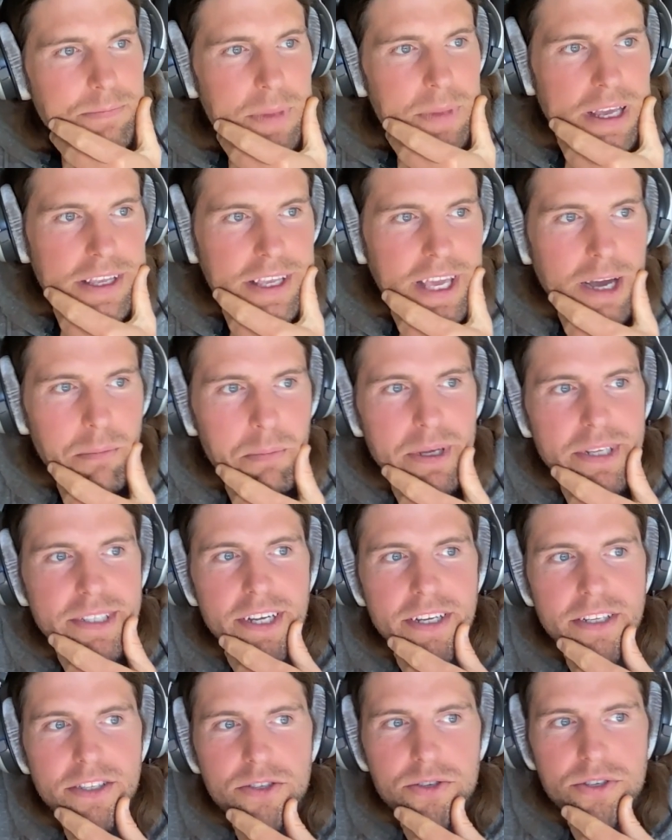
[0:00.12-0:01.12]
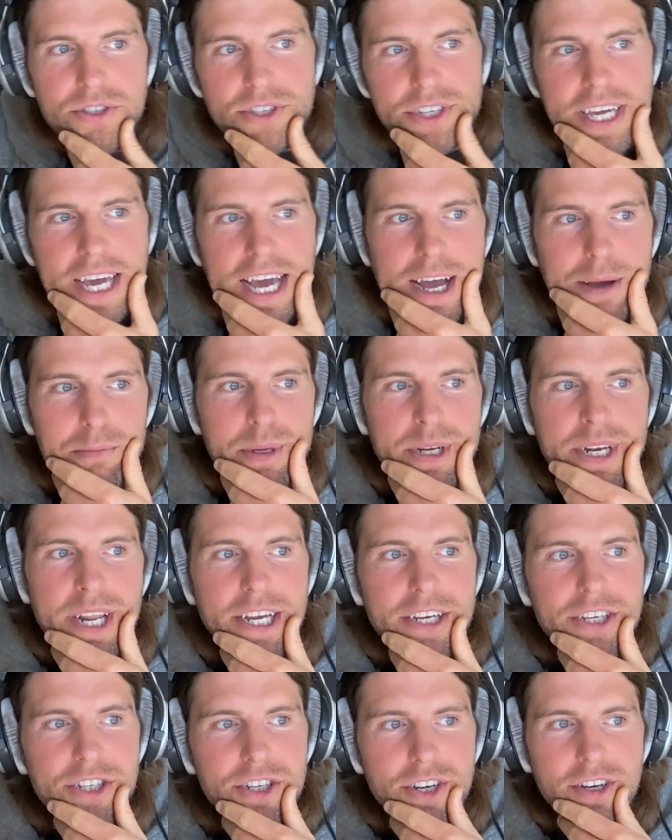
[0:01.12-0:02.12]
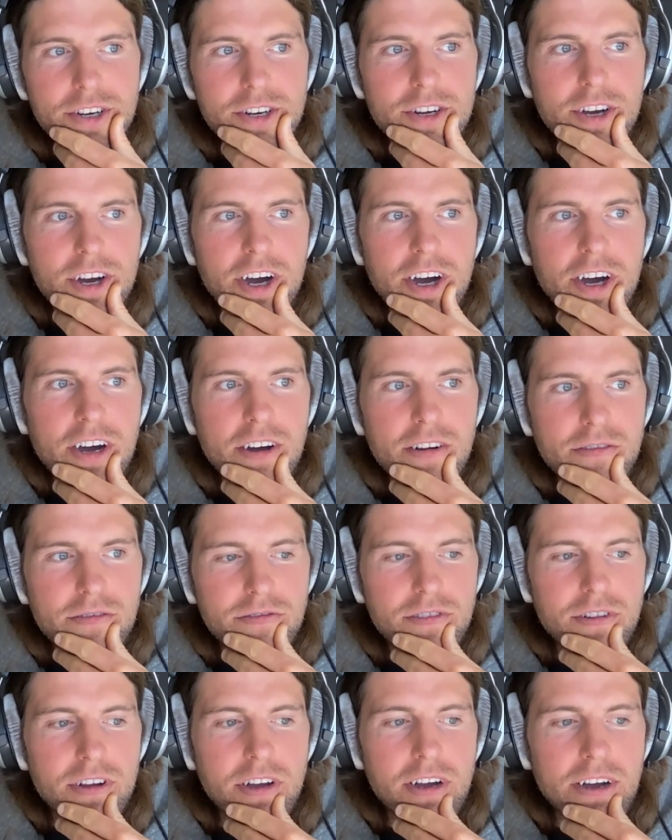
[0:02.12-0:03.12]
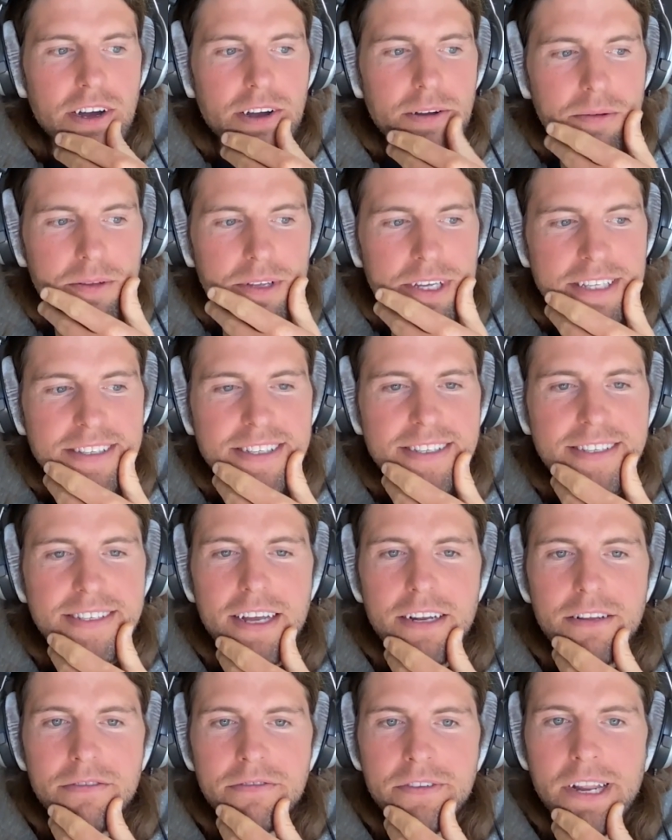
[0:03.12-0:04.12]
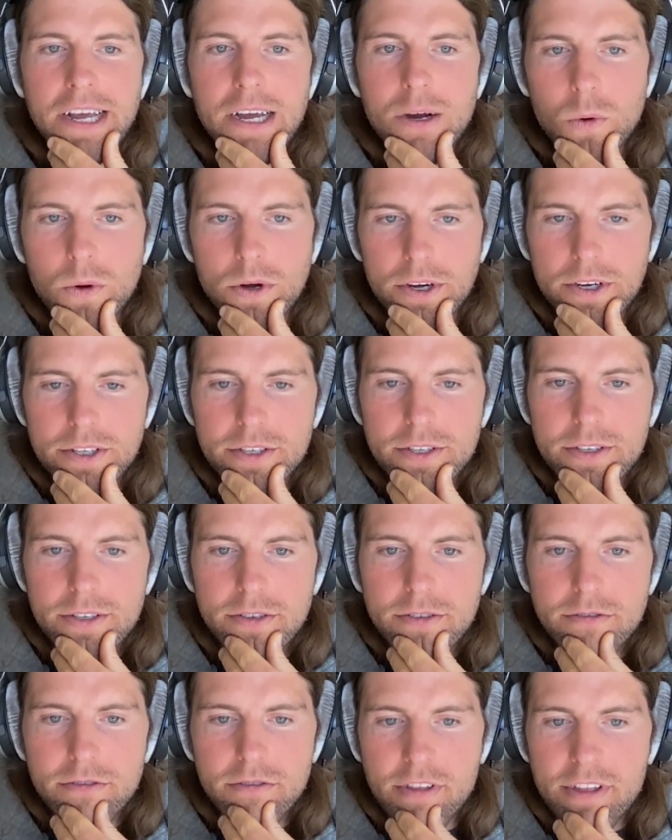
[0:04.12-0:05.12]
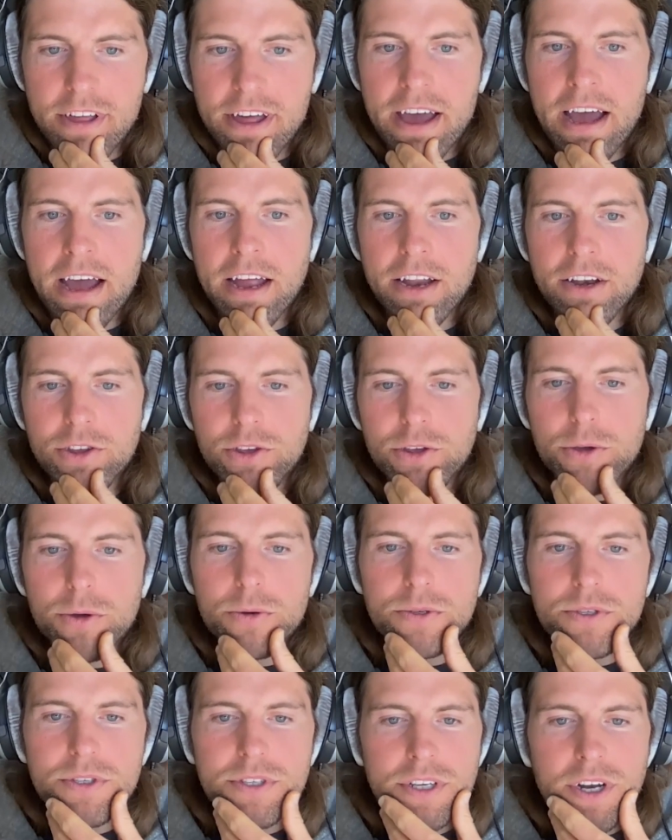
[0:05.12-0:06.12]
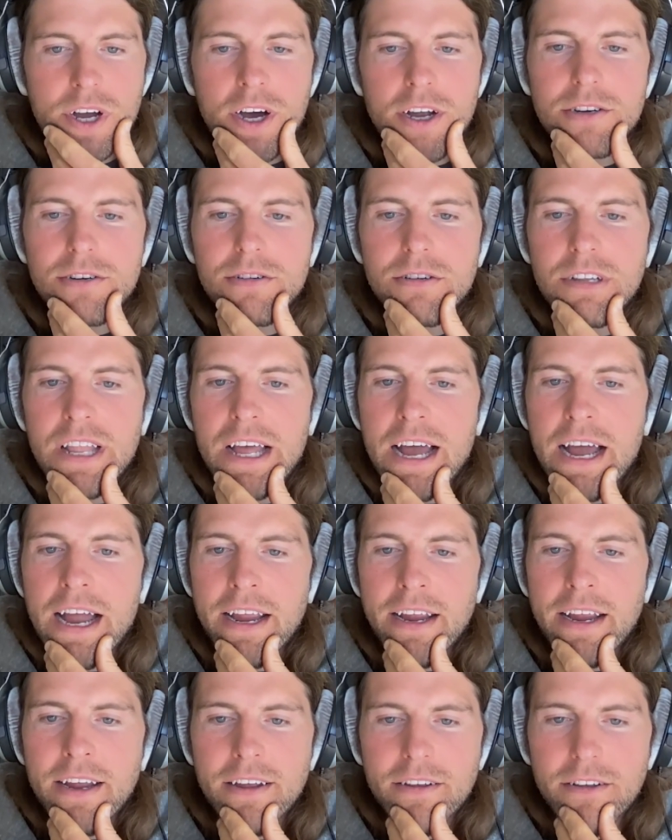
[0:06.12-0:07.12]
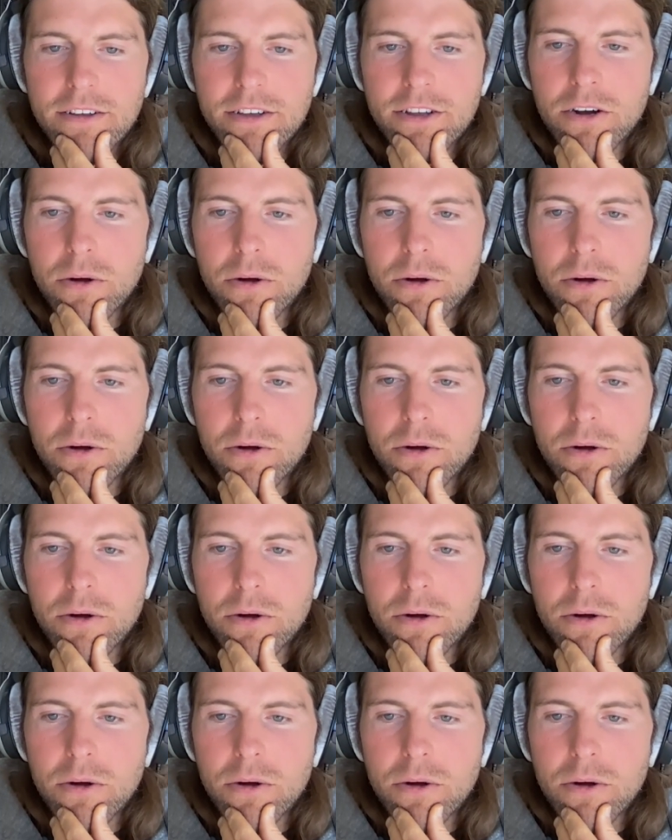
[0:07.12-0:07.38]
Yeah, BitTensor is a combination of incentive networks that use an underlying,